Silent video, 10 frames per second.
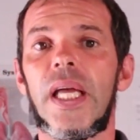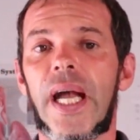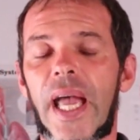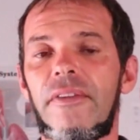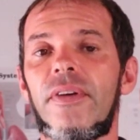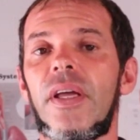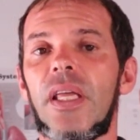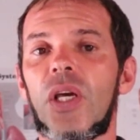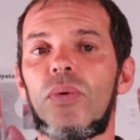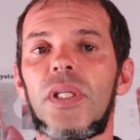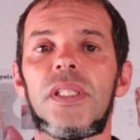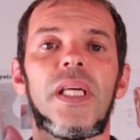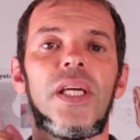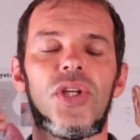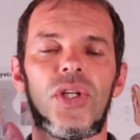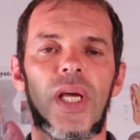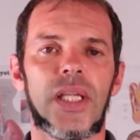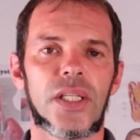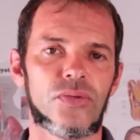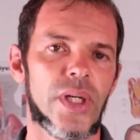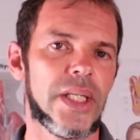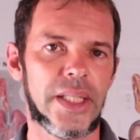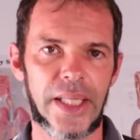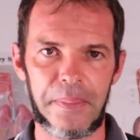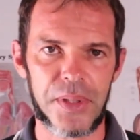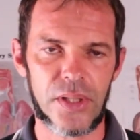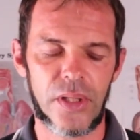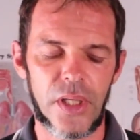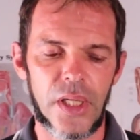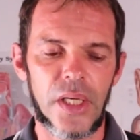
have equalization at a greater depth.